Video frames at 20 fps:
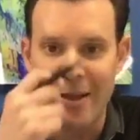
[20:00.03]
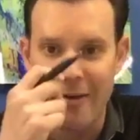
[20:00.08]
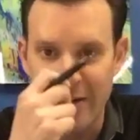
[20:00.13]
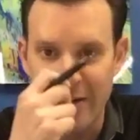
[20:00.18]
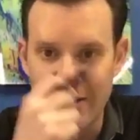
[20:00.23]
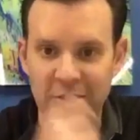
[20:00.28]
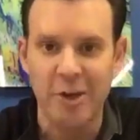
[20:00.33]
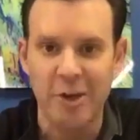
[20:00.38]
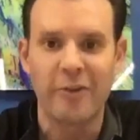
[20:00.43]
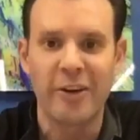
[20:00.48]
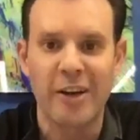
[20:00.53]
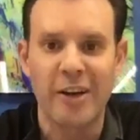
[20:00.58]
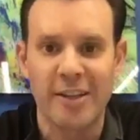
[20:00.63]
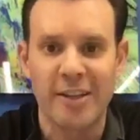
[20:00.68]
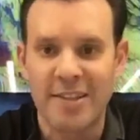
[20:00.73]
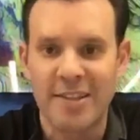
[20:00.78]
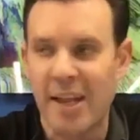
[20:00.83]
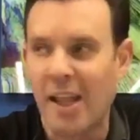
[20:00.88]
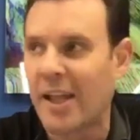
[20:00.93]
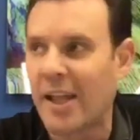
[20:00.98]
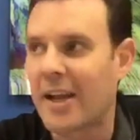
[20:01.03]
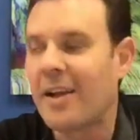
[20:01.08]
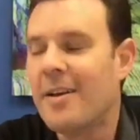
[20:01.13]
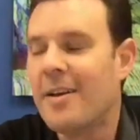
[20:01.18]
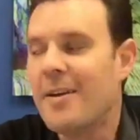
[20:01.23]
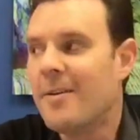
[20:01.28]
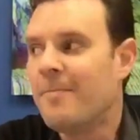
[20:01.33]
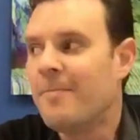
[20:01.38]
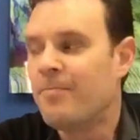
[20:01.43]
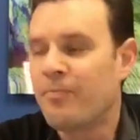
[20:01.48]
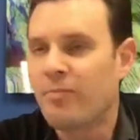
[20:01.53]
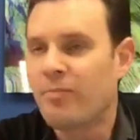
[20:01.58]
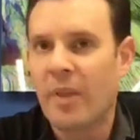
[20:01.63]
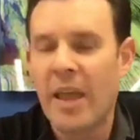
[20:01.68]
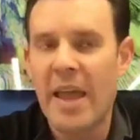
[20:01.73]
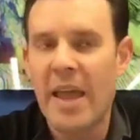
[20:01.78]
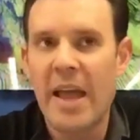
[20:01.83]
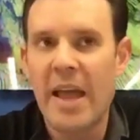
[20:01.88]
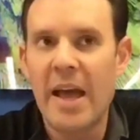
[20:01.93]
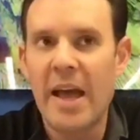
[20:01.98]
Serving, not selling.
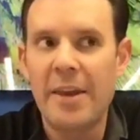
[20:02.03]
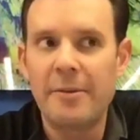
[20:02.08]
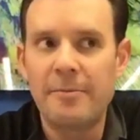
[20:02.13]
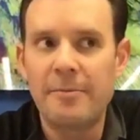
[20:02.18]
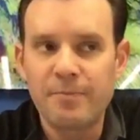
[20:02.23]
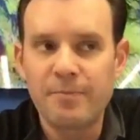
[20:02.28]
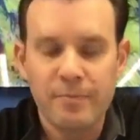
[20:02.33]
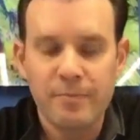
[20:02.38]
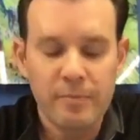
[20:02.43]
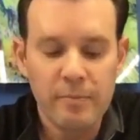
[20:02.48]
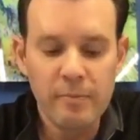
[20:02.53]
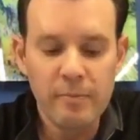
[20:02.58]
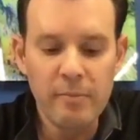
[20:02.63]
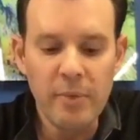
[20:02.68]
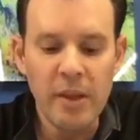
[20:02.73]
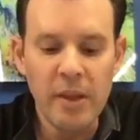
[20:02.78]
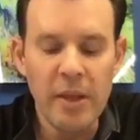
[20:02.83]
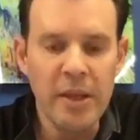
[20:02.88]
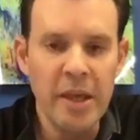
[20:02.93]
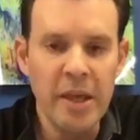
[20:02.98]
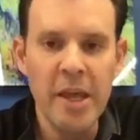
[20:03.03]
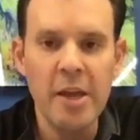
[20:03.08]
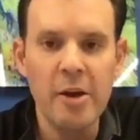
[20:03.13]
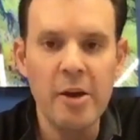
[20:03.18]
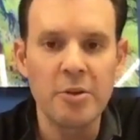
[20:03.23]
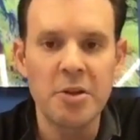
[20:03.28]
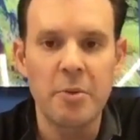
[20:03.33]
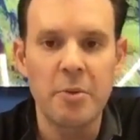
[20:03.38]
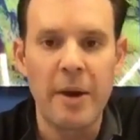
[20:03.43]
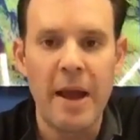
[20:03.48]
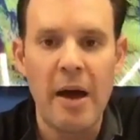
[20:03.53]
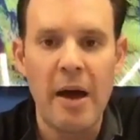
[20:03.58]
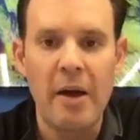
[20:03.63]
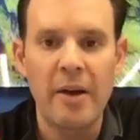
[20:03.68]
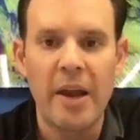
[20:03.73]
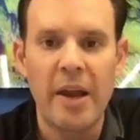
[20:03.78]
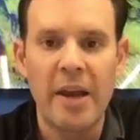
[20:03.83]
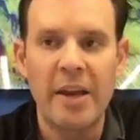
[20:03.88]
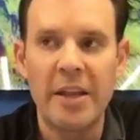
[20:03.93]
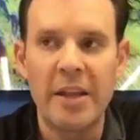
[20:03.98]
And he goes around
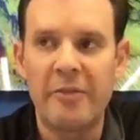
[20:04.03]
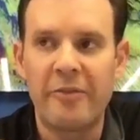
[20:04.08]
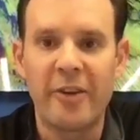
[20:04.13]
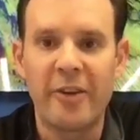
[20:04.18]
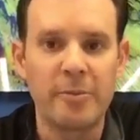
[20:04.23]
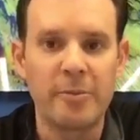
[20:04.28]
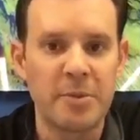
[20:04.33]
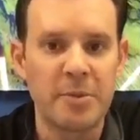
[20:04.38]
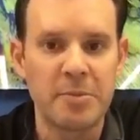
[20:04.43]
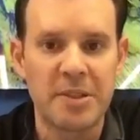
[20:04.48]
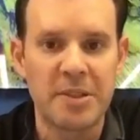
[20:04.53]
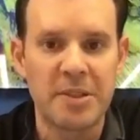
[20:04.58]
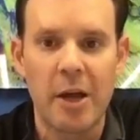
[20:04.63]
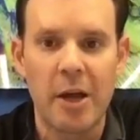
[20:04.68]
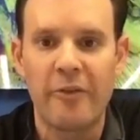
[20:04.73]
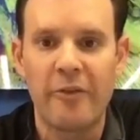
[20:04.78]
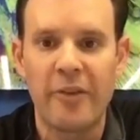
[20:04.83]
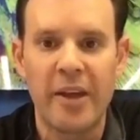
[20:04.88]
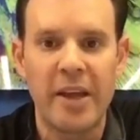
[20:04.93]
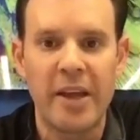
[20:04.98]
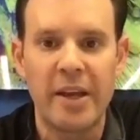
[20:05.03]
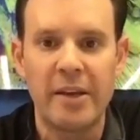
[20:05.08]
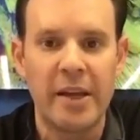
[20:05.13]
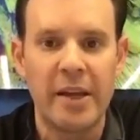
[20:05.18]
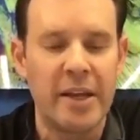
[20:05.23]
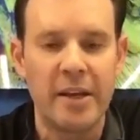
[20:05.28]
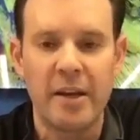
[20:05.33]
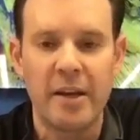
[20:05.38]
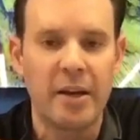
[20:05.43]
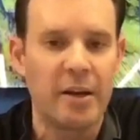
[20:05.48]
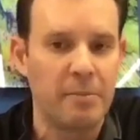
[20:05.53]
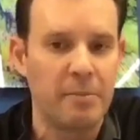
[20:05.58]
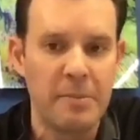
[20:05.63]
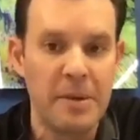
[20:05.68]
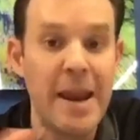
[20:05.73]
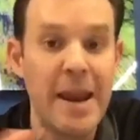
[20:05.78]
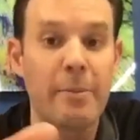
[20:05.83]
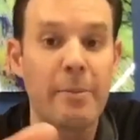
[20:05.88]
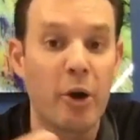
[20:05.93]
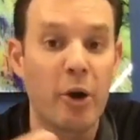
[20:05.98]
and he films himself in a
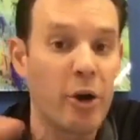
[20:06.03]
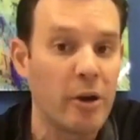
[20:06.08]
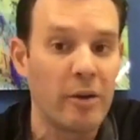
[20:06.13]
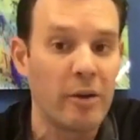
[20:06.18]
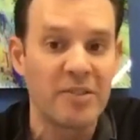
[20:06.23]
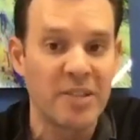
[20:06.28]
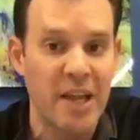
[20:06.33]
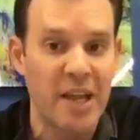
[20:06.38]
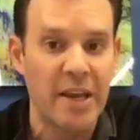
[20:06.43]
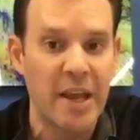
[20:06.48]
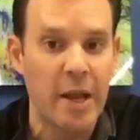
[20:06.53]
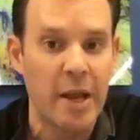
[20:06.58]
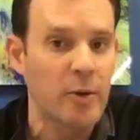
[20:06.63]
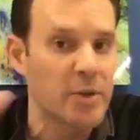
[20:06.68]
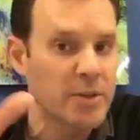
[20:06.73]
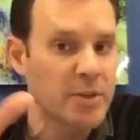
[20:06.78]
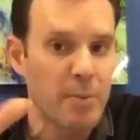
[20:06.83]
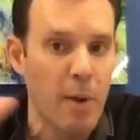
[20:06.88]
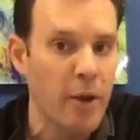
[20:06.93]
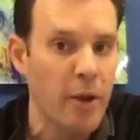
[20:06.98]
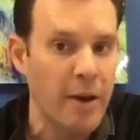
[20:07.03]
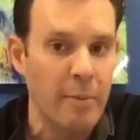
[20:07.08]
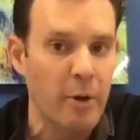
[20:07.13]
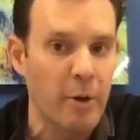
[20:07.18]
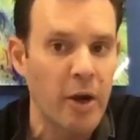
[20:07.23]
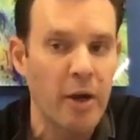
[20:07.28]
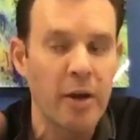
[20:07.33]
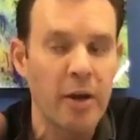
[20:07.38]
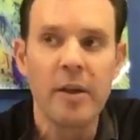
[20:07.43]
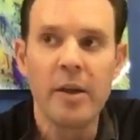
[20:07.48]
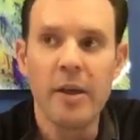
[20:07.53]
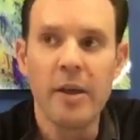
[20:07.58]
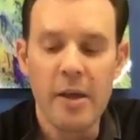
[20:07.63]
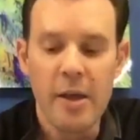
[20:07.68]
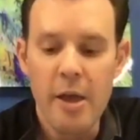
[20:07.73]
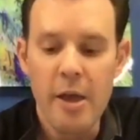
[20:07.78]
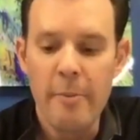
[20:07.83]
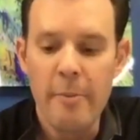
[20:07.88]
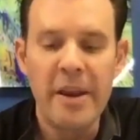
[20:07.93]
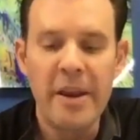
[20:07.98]
neighborhood of San Diego, a small neighborhood,
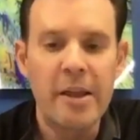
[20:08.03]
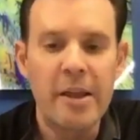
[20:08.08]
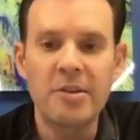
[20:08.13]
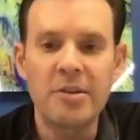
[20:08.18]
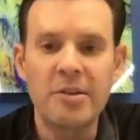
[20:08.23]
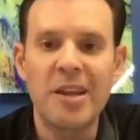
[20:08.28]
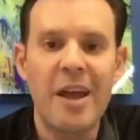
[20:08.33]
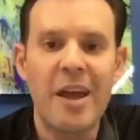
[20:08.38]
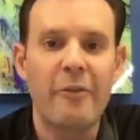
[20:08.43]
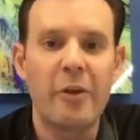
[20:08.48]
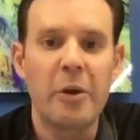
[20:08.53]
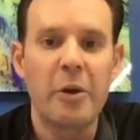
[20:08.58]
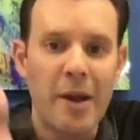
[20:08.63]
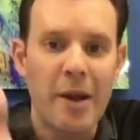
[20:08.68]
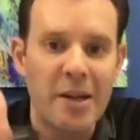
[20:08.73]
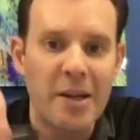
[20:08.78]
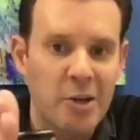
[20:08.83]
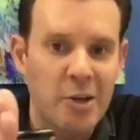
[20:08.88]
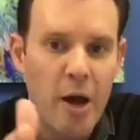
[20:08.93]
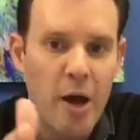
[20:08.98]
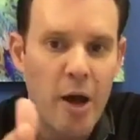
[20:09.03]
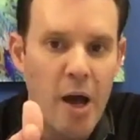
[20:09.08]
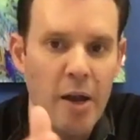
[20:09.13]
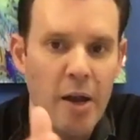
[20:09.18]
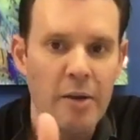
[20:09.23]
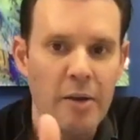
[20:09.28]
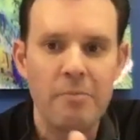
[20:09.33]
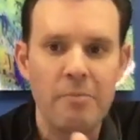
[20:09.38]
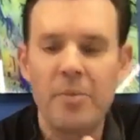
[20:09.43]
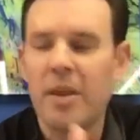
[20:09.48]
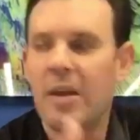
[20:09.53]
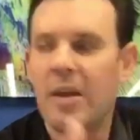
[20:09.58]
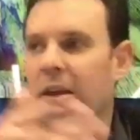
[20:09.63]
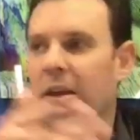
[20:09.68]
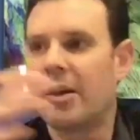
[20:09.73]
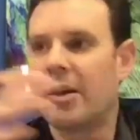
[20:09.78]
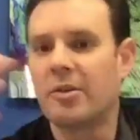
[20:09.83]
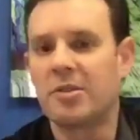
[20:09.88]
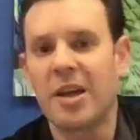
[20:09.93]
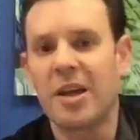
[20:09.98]
but he goes to every restaurant, he
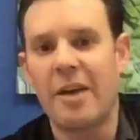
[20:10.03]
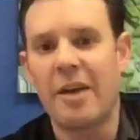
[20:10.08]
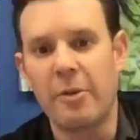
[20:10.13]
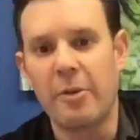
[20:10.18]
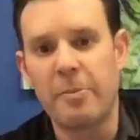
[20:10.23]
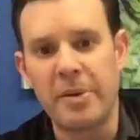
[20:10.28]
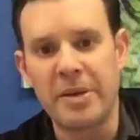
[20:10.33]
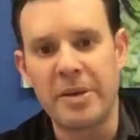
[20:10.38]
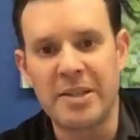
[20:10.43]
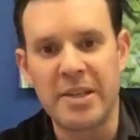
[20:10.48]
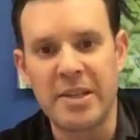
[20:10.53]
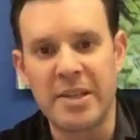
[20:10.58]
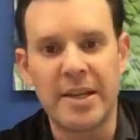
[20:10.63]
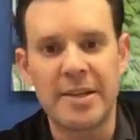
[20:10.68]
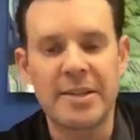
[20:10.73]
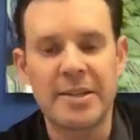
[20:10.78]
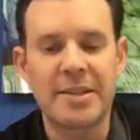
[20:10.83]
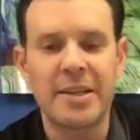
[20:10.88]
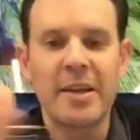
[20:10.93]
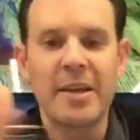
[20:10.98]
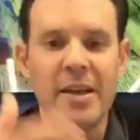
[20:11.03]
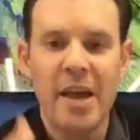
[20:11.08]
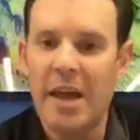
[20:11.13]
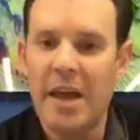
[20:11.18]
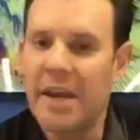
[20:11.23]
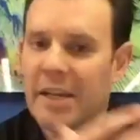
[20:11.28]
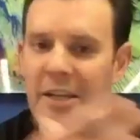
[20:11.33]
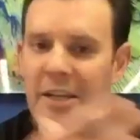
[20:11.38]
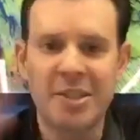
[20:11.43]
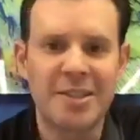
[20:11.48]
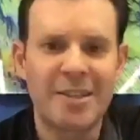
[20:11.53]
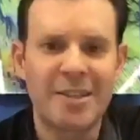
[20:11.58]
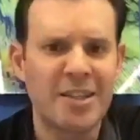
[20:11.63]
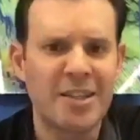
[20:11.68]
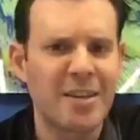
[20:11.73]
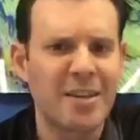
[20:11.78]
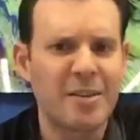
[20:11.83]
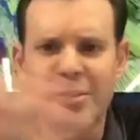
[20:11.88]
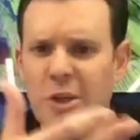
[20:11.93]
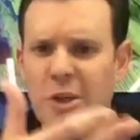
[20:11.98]
goes to every business, and he just does a
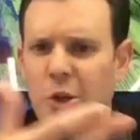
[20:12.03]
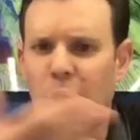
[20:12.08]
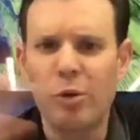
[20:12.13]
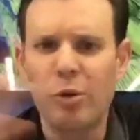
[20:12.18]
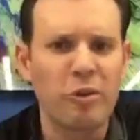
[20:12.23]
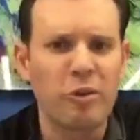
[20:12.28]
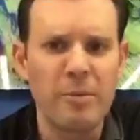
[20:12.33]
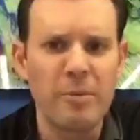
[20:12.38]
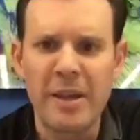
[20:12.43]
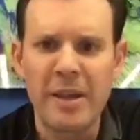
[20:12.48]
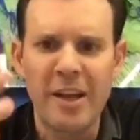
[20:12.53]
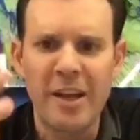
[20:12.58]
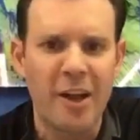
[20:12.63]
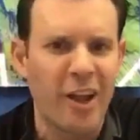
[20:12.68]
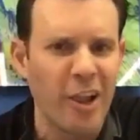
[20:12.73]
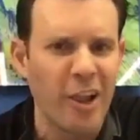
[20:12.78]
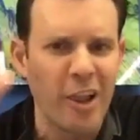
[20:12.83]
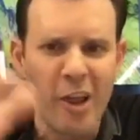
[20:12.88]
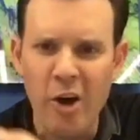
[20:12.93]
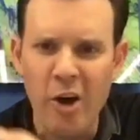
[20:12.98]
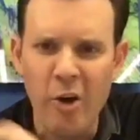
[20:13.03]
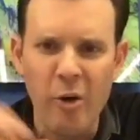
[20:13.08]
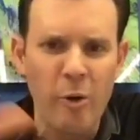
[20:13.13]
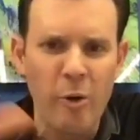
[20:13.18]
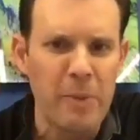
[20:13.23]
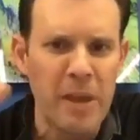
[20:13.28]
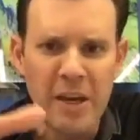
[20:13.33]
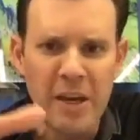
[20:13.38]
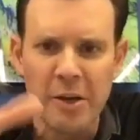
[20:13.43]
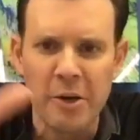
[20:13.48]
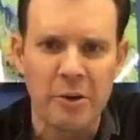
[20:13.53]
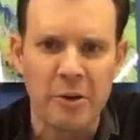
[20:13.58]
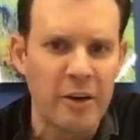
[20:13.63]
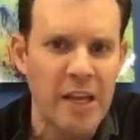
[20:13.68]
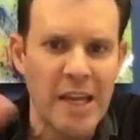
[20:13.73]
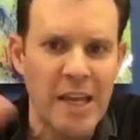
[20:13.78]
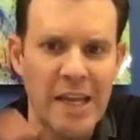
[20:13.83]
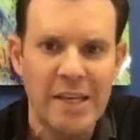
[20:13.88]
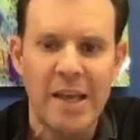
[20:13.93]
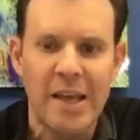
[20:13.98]
2-3 minute hello, meet and
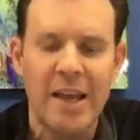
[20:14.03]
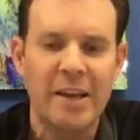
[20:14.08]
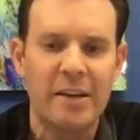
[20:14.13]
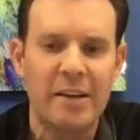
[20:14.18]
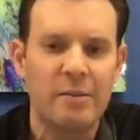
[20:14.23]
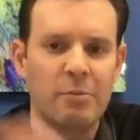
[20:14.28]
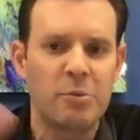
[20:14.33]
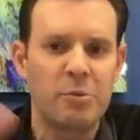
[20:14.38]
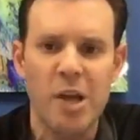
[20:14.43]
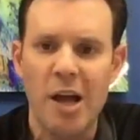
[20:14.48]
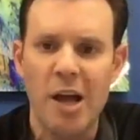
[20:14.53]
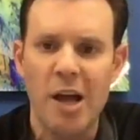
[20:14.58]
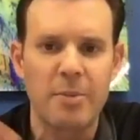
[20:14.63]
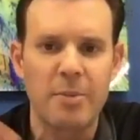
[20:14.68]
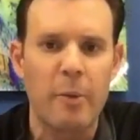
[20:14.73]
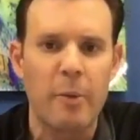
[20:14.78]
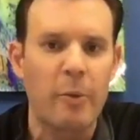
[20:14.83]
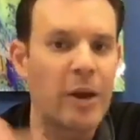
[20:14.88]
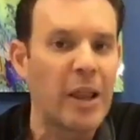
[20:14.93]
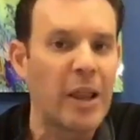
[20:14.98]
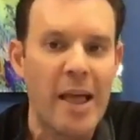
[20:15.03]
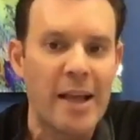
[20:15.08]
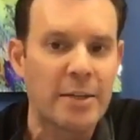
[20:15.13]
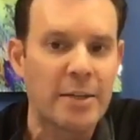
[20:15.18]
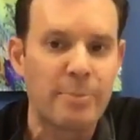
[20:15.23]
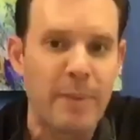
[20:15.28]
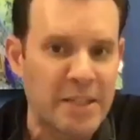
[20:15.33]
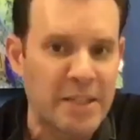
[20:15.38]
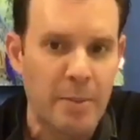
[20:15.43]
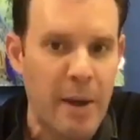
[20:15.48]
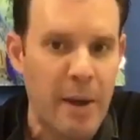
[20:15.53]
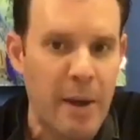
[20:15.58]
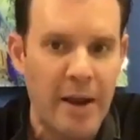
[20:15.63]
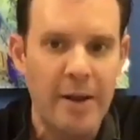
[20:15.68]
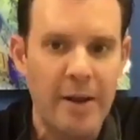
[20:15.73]
greet, and talks about what he likes best about